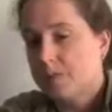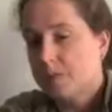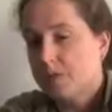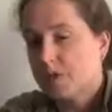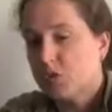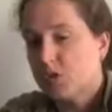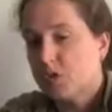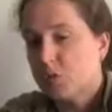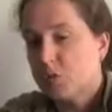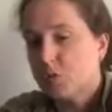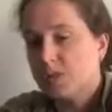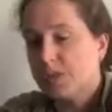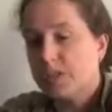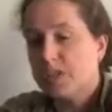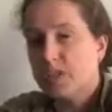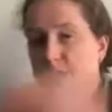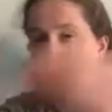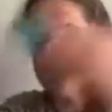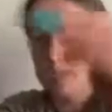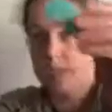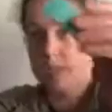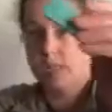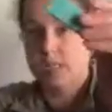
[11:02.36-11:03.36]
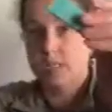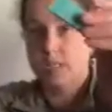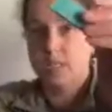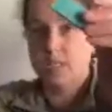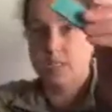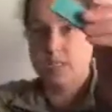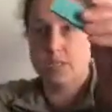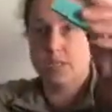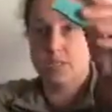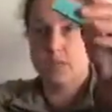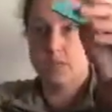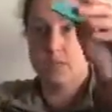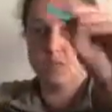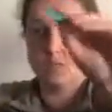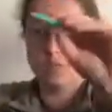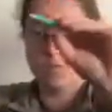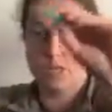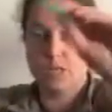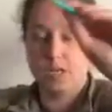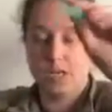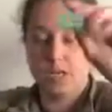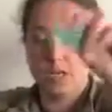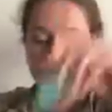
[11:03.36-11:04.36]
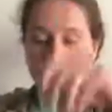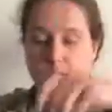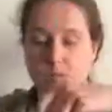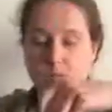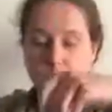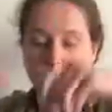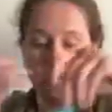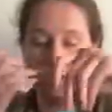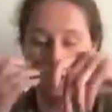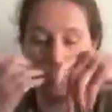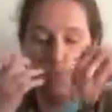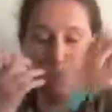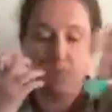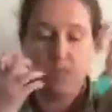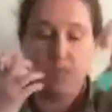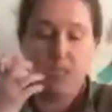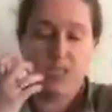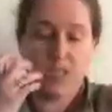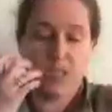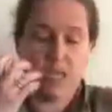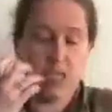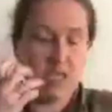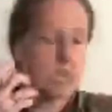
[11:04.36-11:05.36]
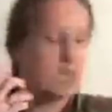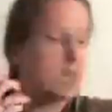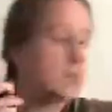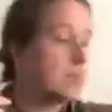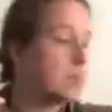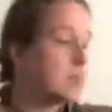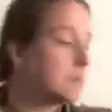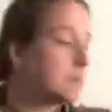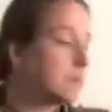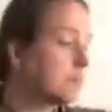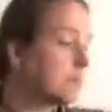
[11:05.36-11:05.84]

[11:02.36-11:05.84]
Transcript: squeegee in there too that I use to put the ink on.